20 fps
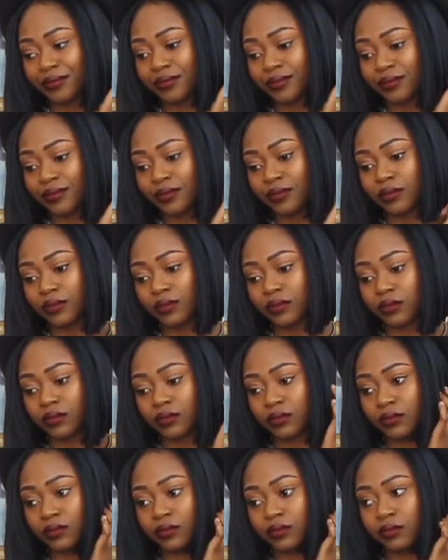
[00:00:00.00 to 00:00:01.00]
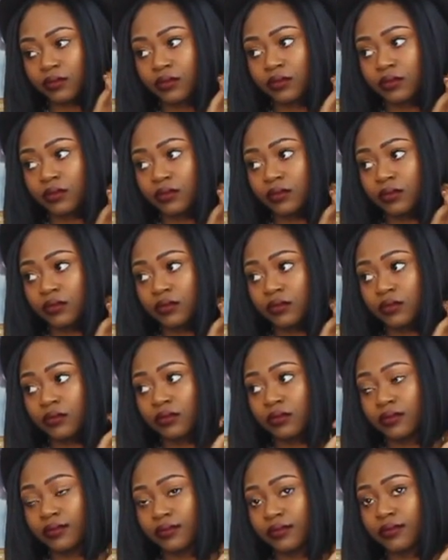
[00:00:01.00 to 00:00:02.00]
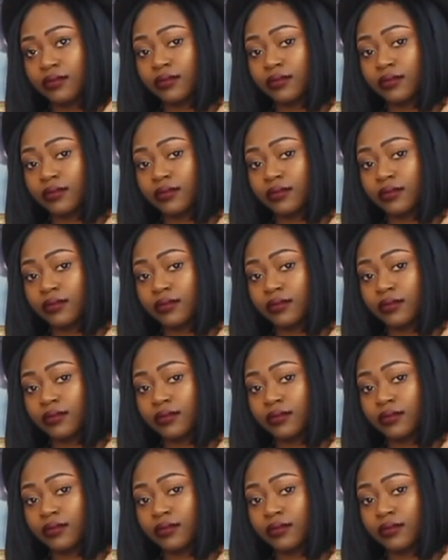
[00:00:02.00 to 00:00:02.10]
[no speech]